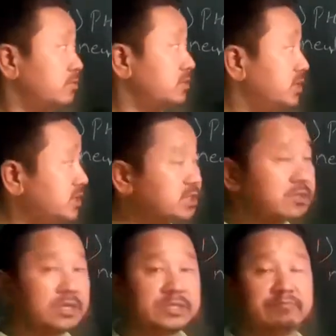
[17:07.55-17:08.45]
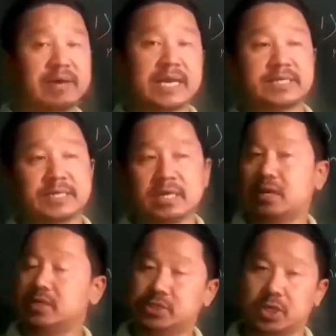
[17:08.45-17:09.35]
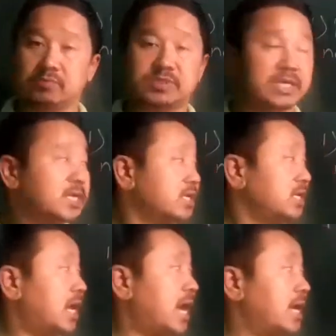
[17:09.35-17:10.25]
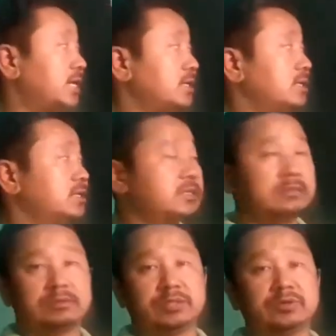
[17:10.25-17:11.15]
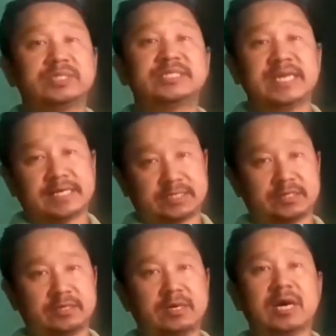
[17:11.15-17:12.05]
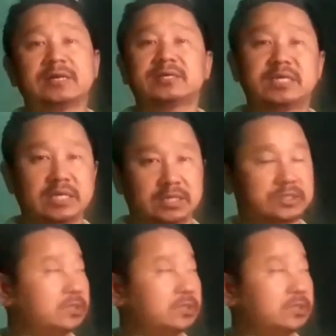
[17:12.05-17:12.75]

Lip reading: disease causing bacteria or germs are checked or killed.